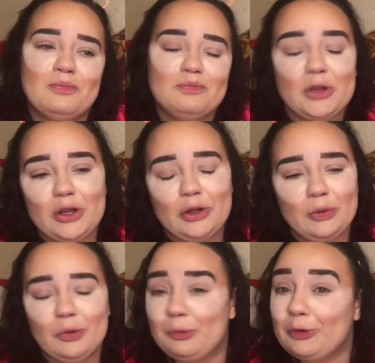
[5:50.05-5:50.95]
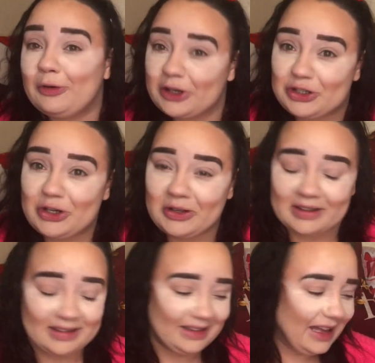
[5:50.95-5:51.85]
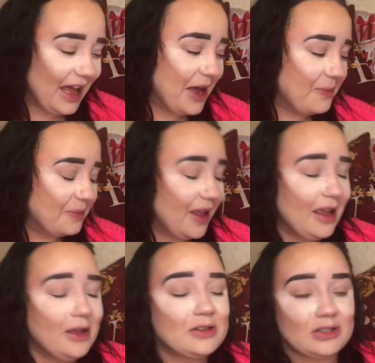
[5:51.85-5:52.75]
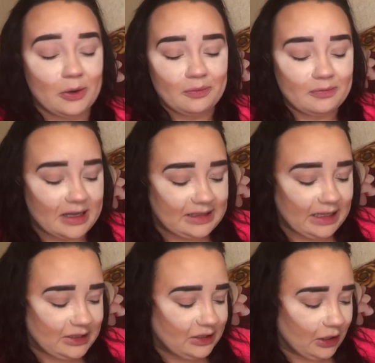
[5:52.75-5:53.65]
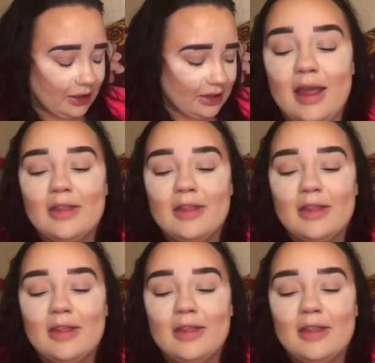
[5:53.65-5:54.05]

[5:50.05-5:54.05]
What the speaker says: beauty guru professional. So let's get started.